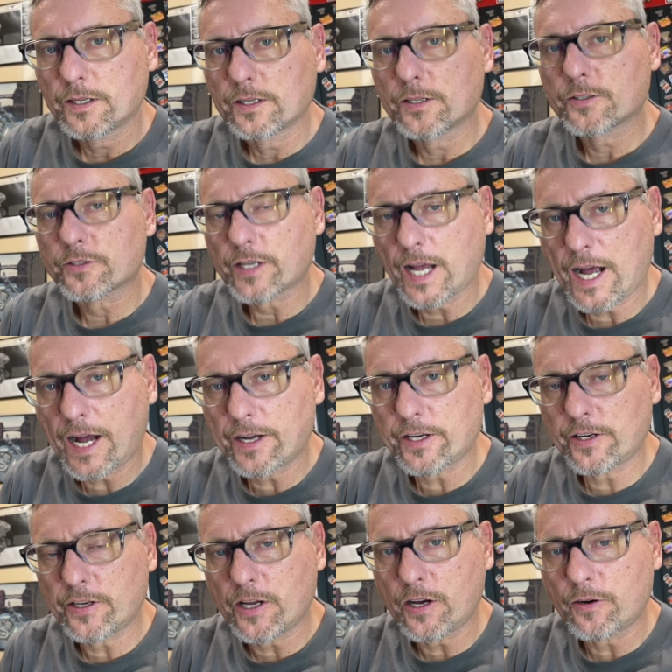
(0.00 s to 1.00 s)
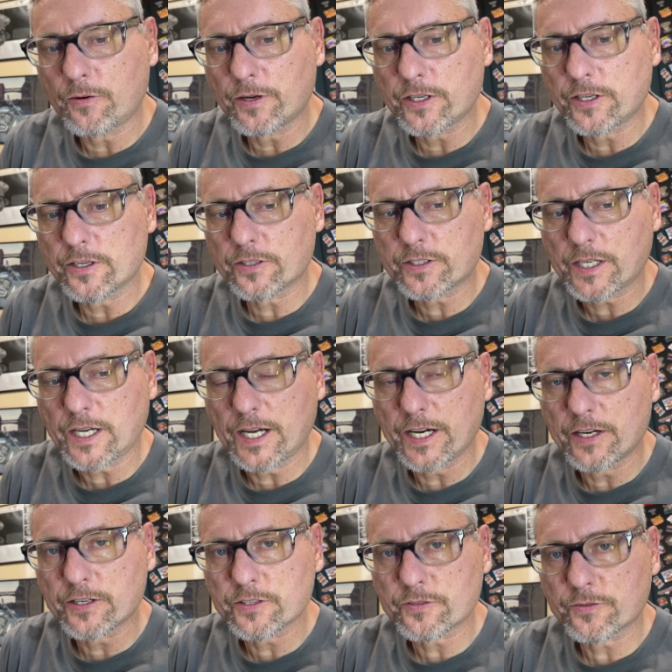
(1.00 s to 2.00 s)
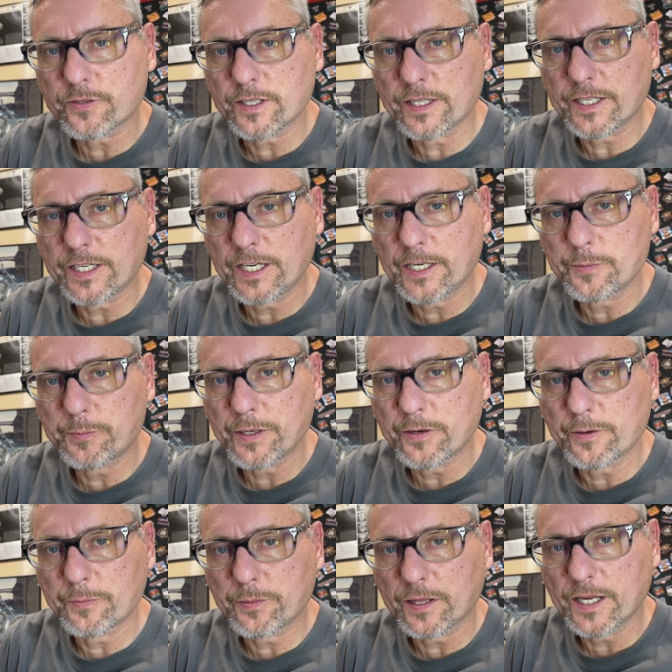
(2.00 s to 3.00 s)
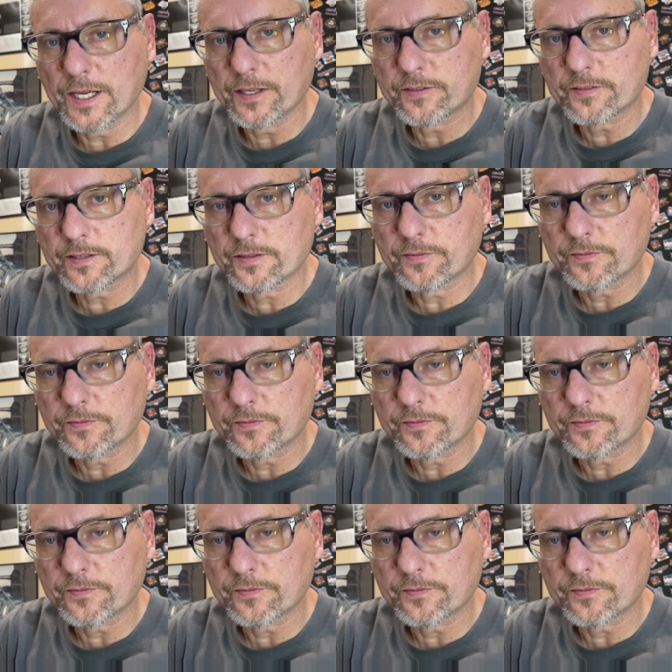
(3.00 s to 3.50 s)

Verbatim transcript: So how do you know when your tires really need to be replaced?